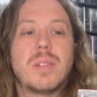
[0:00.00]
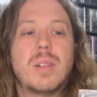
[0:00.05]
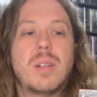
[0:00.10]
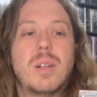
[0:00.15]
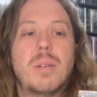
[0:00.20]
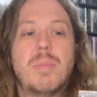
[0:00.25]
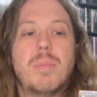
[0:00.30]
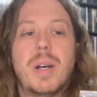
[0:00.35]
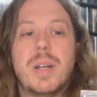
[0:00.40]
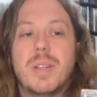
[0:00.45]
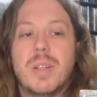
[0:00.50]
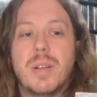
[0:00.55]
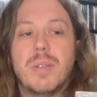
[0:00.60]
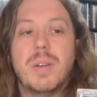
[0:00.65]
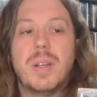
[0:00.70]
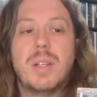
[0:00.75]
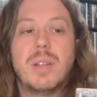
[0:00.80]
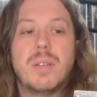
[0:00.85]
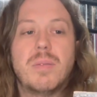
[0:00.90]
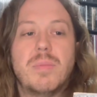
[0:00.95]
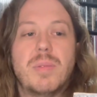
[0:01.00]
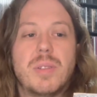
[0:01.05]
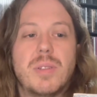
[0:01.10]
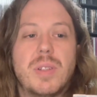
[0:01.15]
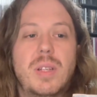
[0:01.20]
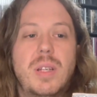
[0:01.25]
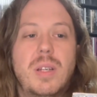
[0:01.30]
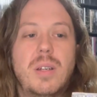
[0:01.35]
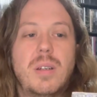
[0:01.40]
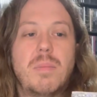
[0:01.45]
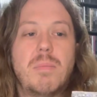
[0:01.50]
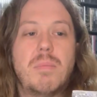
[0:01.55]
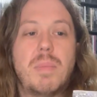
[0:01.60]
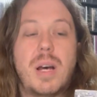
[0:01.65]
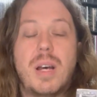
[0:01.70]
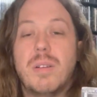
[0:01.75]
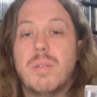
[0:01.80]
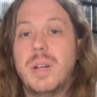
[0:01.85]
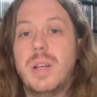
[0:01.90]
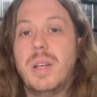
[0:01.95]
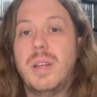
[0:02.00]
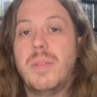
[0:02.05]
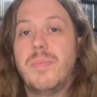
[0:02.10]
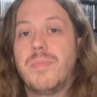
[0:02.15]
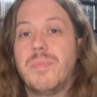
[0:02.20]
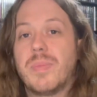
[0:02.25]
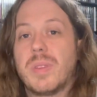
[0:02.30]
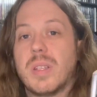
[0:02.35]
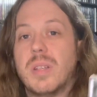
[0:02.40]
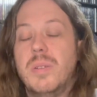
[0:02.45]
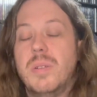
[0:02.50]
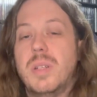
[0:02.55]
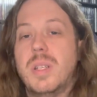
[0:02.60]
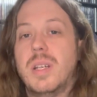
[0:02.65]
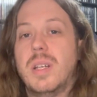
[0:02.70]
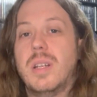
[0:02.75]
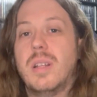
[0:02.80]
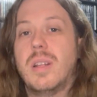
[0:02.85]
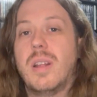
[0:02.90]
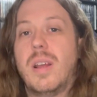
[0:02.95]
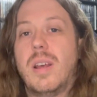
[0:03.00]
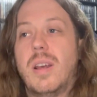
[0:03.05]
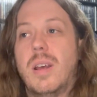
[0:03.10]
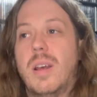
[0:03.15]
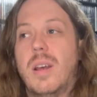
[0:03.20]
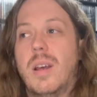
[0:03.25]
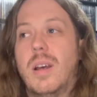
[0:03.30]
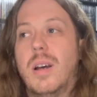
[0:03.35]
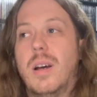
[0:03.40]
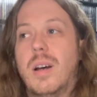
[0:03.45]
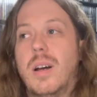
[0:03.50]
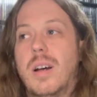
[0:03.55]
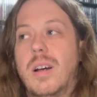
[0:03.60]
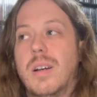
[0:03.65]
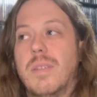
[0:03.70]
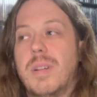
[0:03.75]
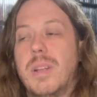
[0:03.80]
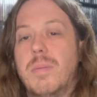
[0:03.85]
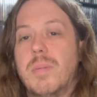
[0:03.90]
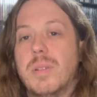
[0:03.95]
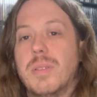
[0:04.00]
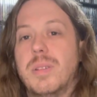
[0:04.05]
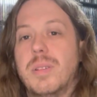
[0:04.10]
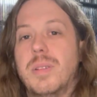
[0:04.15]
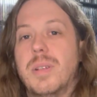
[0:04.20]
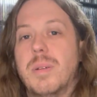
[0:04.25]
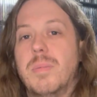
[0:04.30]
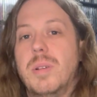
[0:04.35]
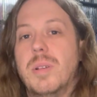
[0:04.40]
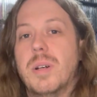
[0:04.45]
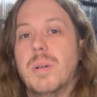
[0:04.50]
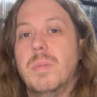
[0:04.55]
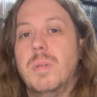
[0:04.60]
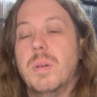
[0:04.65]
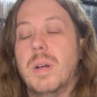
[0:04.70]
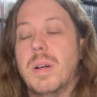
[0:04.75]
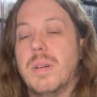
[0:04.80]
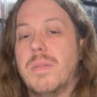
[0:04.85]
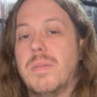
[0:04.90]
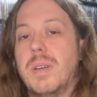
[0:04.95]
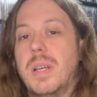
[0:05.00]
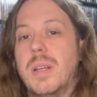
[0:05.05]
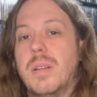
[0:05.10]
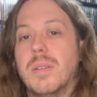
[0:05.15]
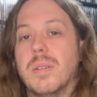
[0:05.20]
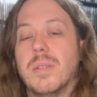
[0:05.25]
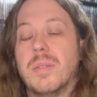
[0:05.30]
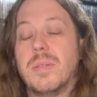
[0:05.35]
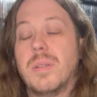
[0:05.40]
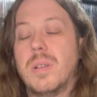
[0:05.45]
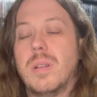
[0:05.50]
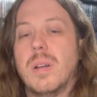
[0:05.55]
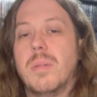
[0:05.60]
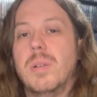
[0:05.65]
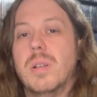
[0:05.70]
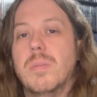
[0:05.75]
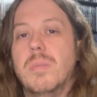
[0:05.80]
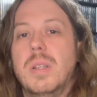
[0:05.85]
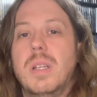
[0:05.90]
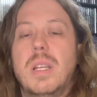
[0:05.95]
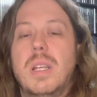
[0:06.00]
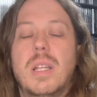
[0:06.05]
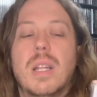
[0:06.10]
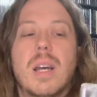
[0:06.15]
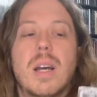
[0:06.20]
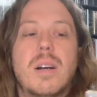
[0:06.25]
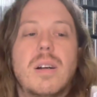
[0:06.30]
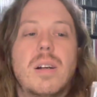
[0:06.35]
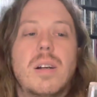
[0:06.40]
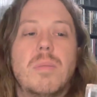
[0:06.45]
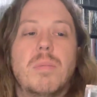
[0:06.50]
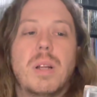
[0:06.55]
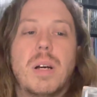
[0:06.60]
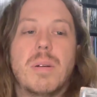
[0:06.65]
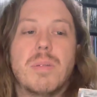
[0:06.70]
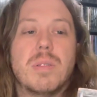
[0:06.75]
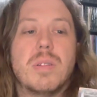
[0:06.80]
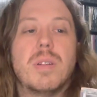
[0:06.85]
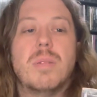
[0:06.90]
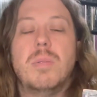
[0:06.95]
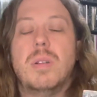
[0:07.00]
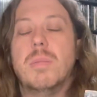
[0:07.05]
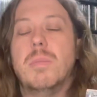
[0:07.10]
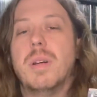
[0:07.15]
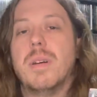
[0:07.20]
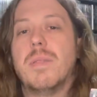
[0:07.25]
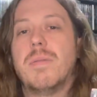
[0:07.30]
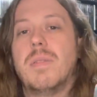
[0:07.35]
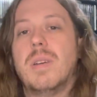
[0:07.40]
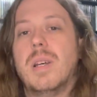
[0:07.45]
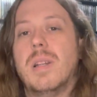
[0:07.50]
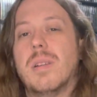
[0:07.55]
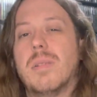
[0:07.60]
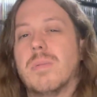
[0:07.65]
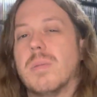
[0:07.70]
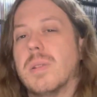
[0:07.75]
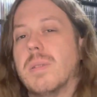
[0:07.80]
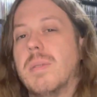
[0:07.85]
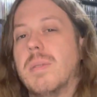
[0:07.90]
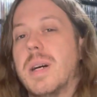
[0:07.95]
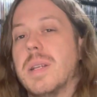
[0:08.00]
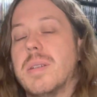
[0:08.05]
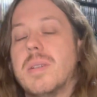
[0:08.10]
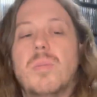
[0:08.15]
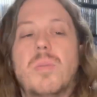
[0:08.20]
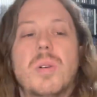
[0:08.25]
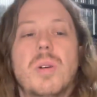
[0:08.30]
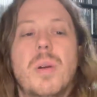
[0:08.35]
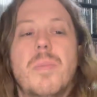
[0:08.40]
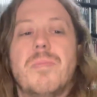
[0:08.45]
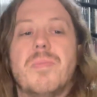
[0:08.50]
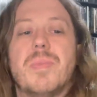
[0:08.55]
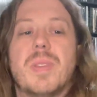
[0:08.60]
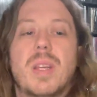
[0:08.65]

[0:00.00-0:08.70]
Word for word: Uh, My Generation was the hit. My Way, huge hit. Uh, if anyone's a WWF fan or WWE now, but I was WWF fan, don't really watch anymore.